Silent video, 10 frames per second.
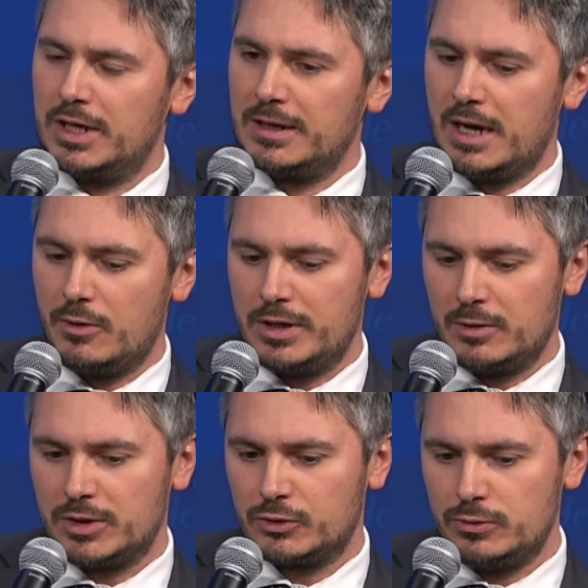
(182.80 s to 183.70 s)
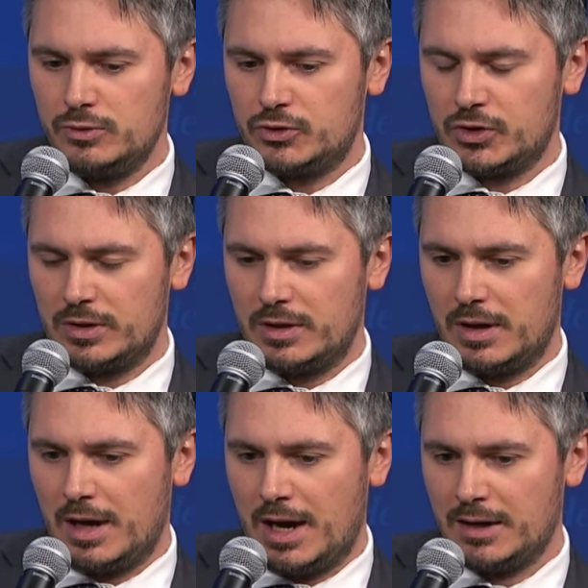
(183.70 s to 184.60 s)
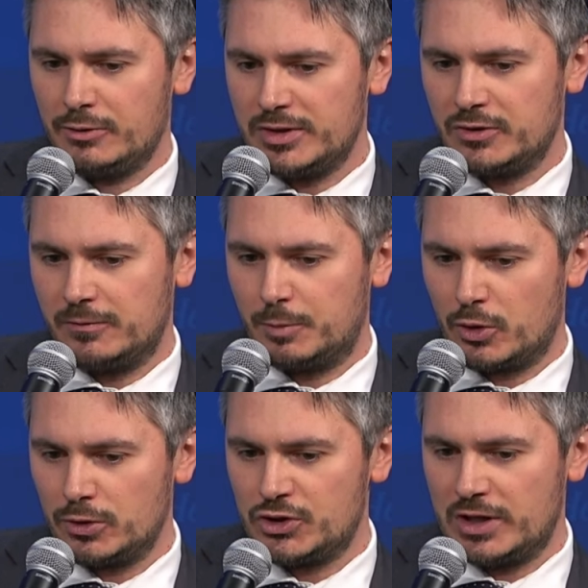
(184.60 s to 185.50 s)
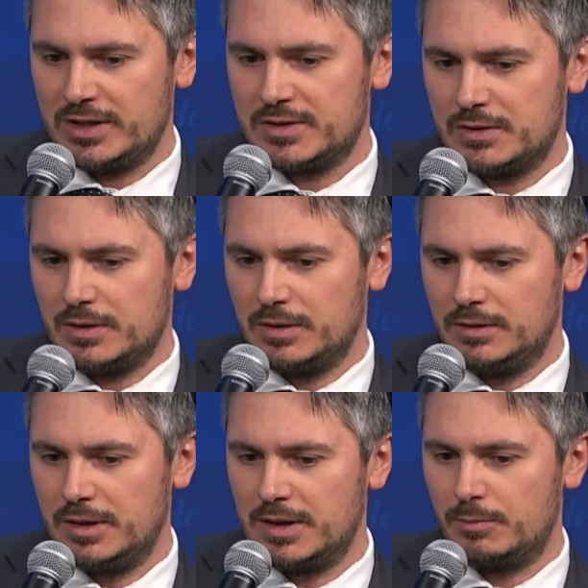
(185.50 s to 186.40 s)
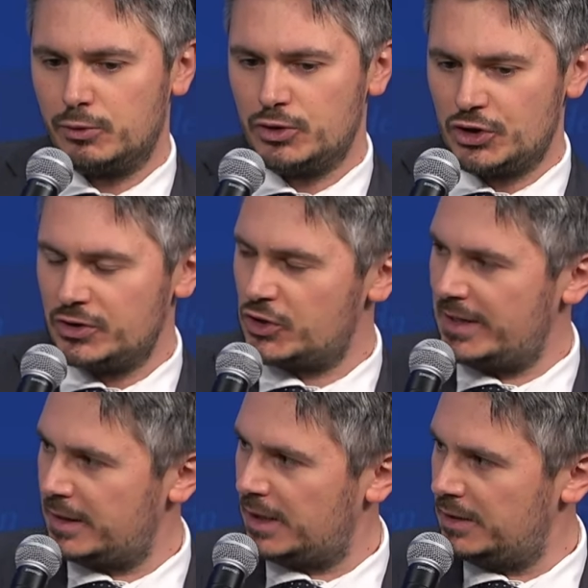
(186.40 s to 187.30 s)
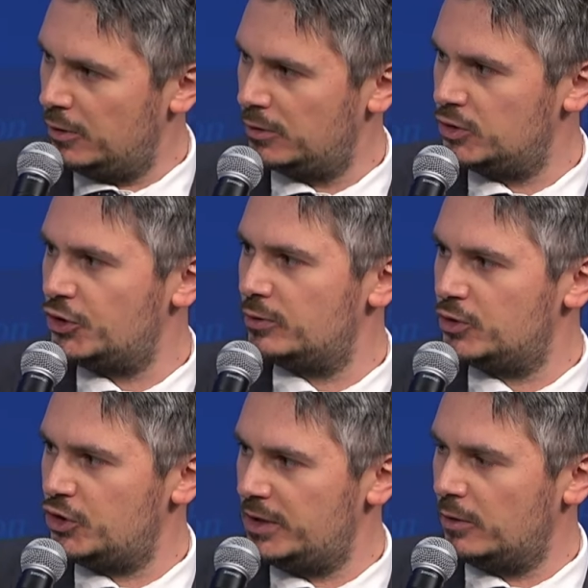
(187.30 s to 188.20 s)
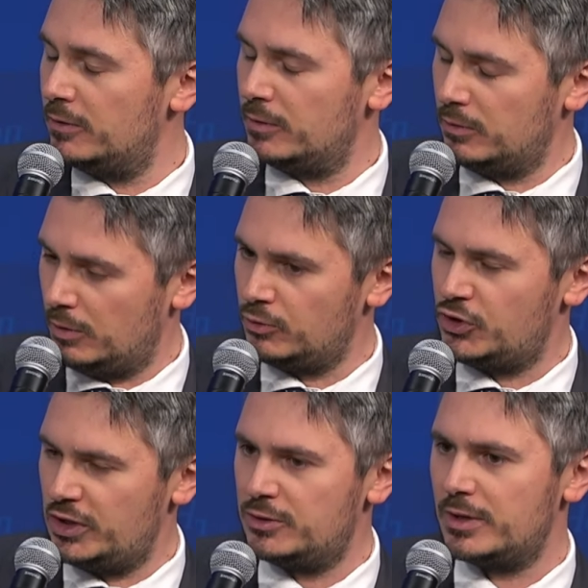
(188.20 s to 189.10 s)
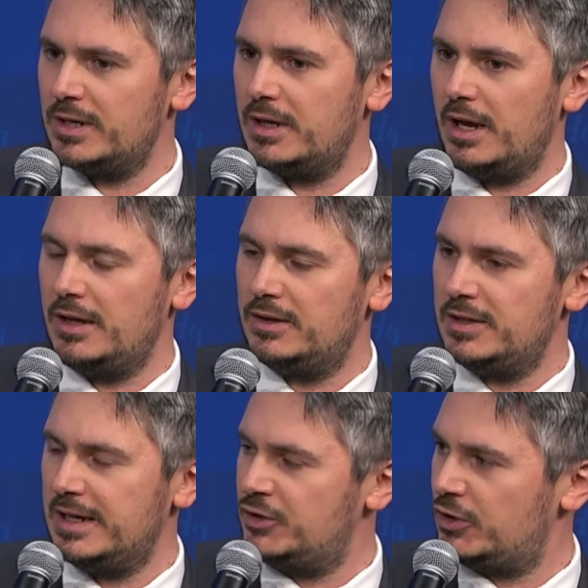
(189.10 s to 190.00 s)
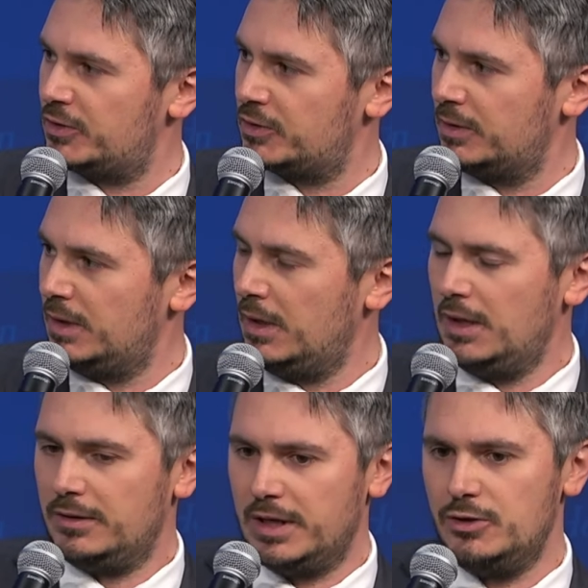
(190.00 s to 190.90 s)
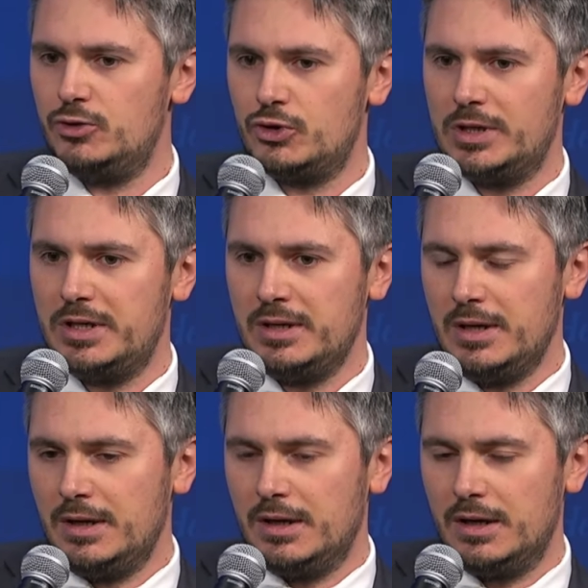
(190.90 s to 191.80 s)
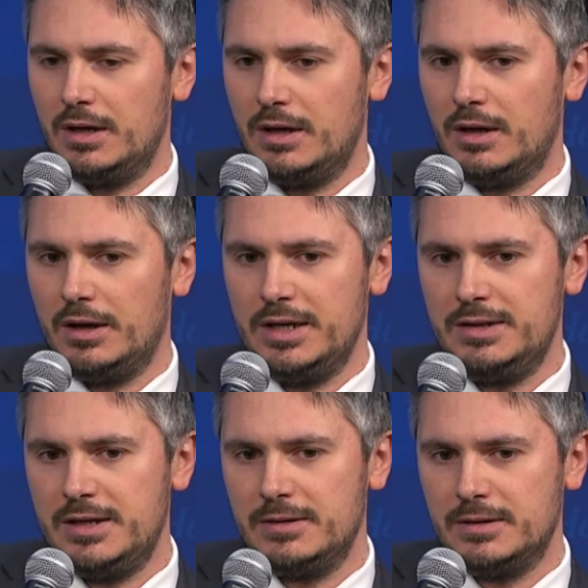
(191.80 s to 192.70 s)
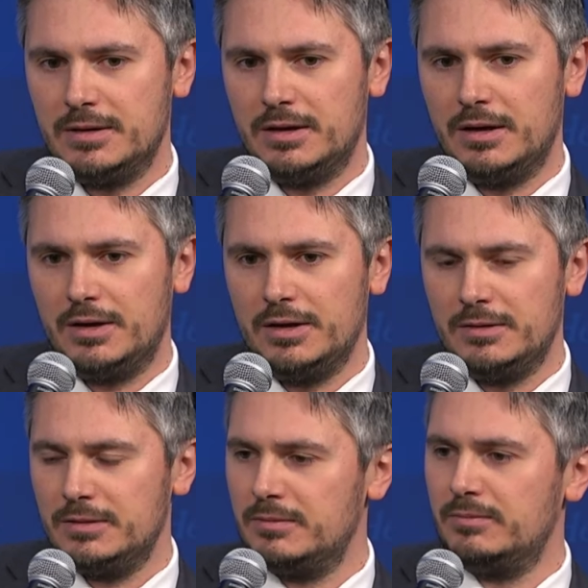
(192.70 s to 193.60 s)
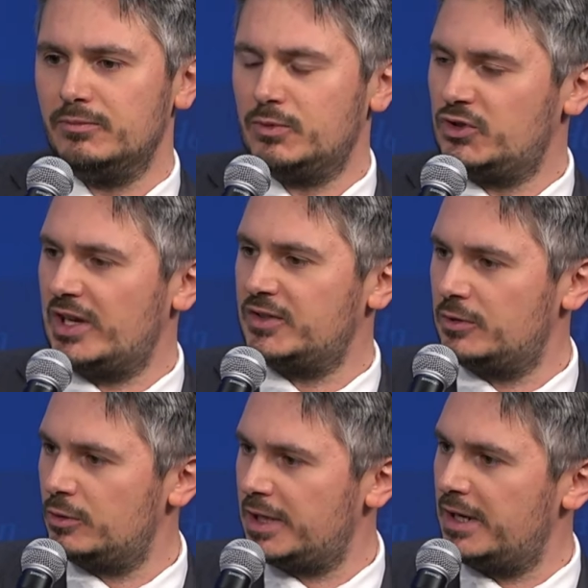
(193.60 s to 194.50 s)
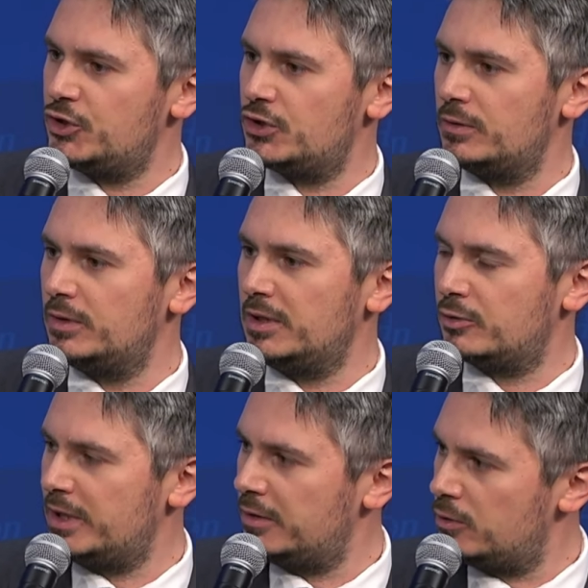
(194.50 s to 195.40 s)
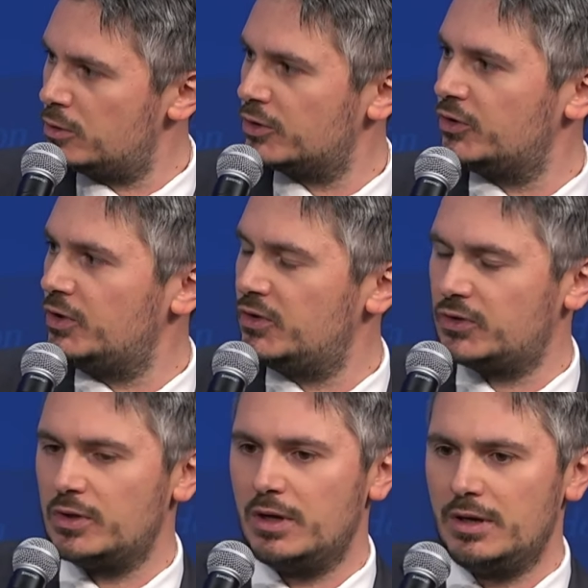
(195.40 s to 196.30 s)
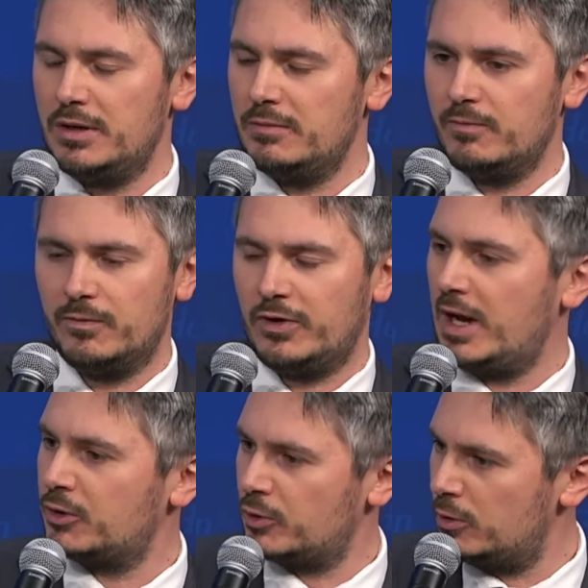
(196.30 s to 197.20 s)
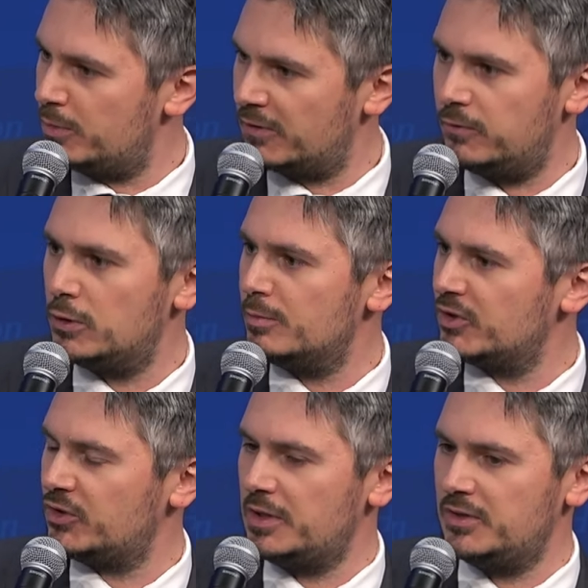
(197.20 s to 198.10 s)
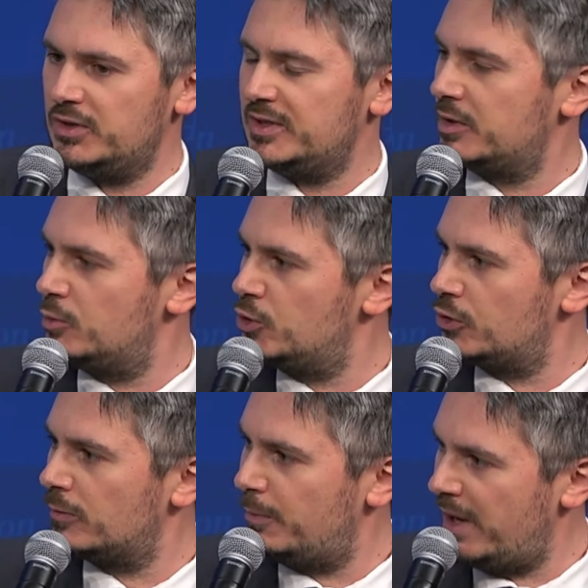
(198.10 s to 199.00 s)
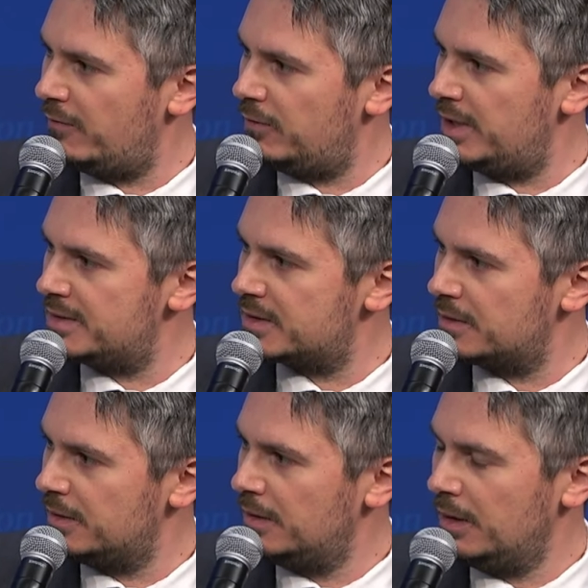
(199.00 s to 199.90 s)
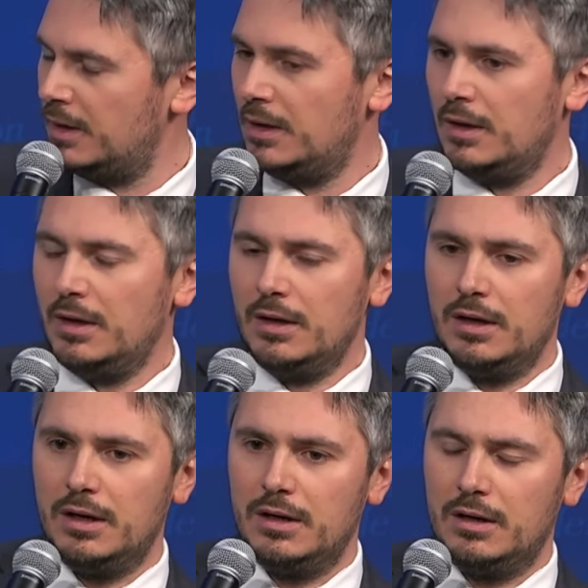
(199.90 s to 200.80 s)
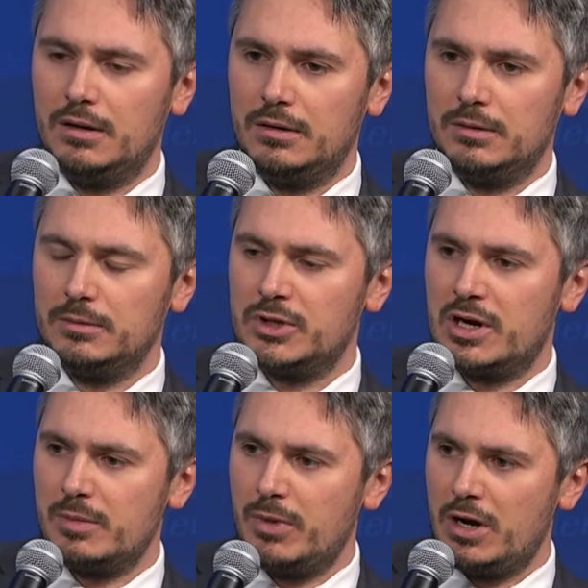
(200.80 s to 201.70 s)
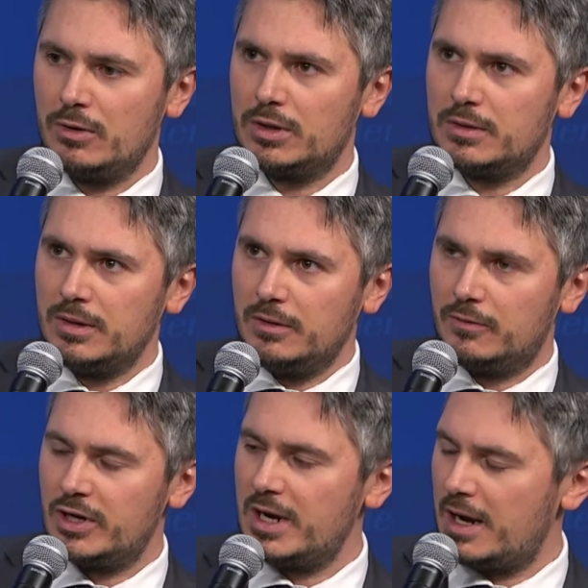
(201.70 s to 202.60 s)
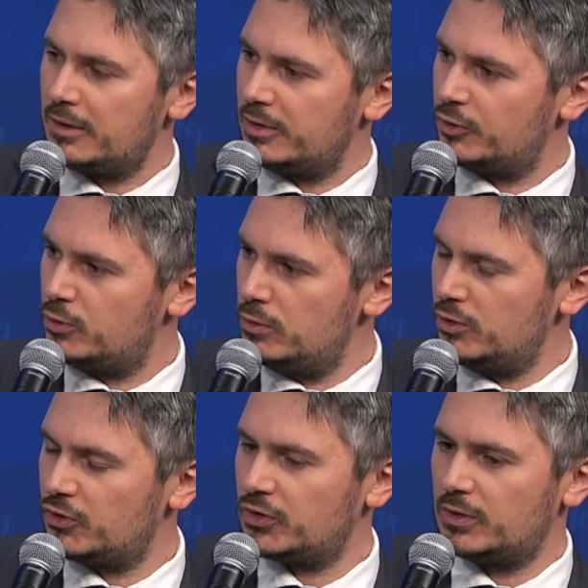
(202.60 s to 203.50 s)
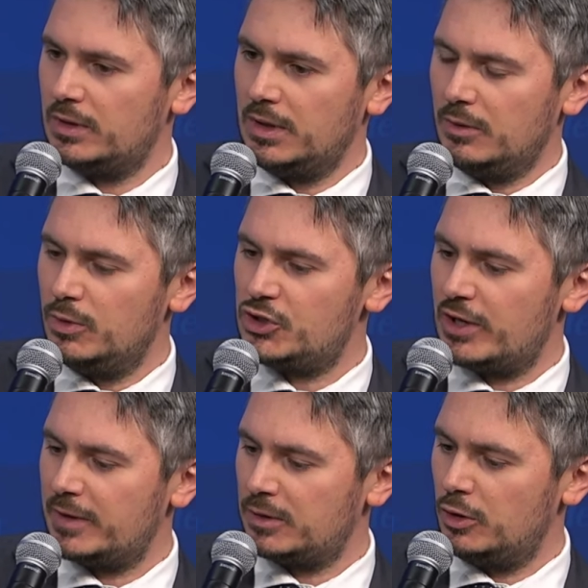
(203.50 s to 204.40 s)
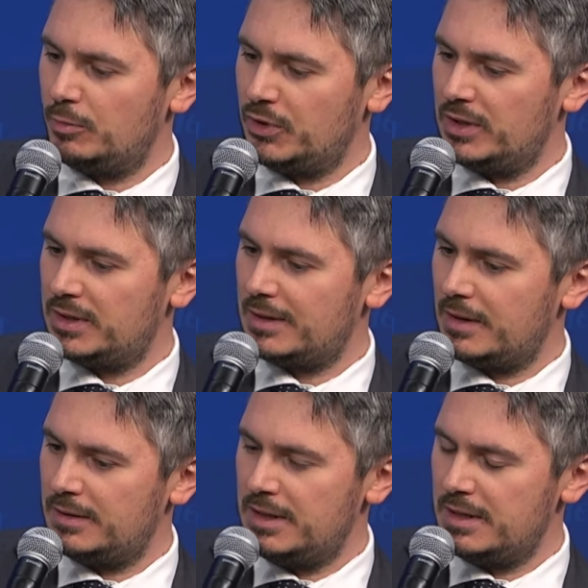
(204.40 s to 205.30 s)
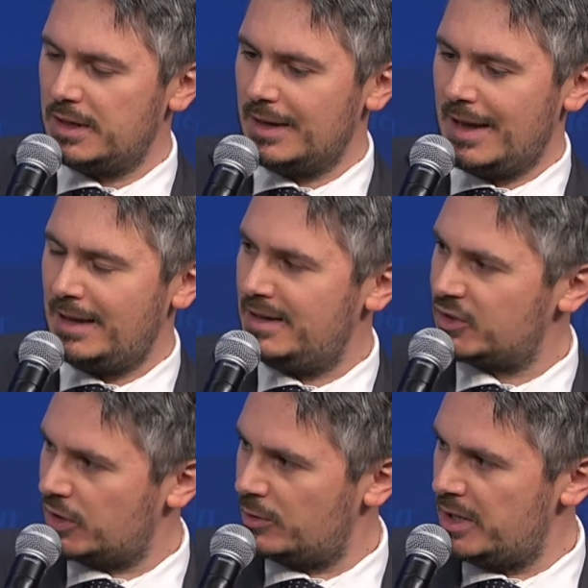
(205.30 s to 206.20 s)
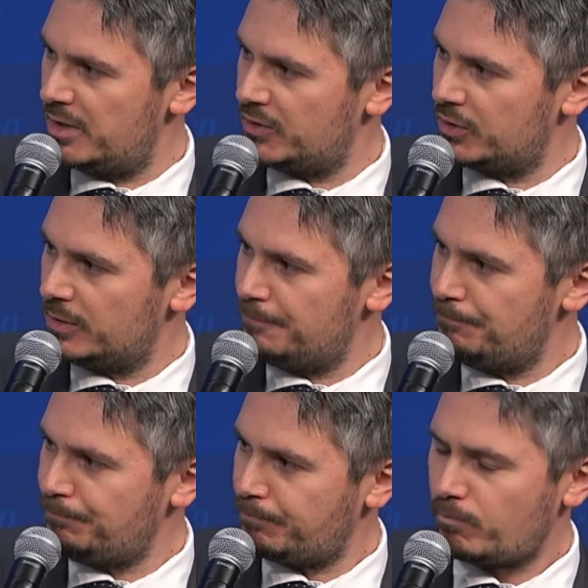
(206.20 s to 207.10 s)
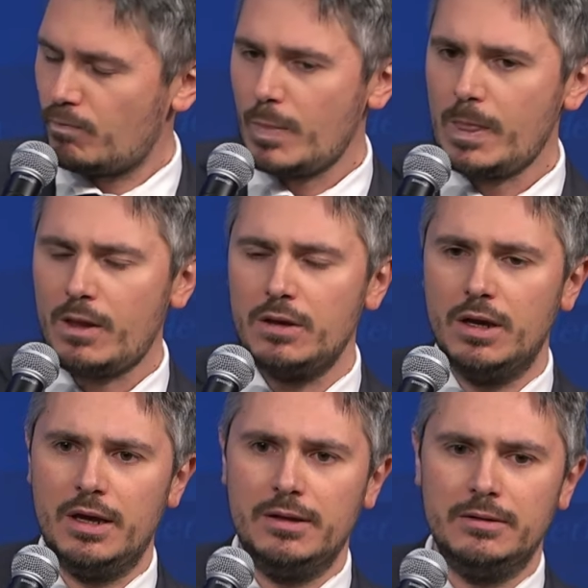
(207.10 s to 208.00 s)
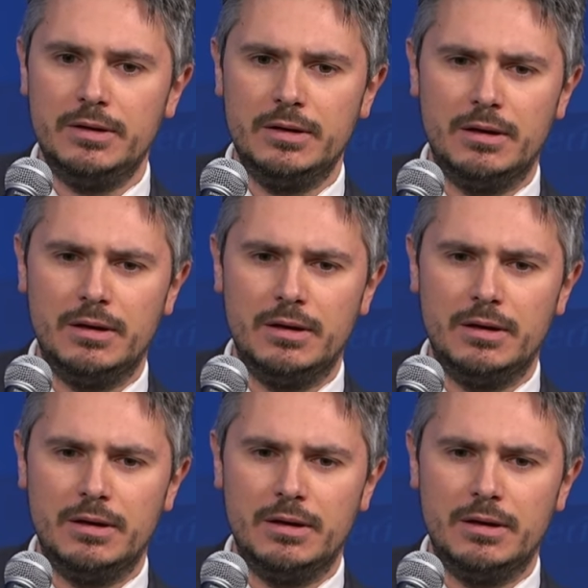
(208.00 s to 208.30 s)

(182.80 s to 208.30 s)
are now in our schools hundreds of projects that are pushing gender ideology to on children and teenagers. They're usually hidden in sex education, in training courses, in theatrical performances, distribution of pamphlets. There are about 300 schools which have adopted the alias careers. And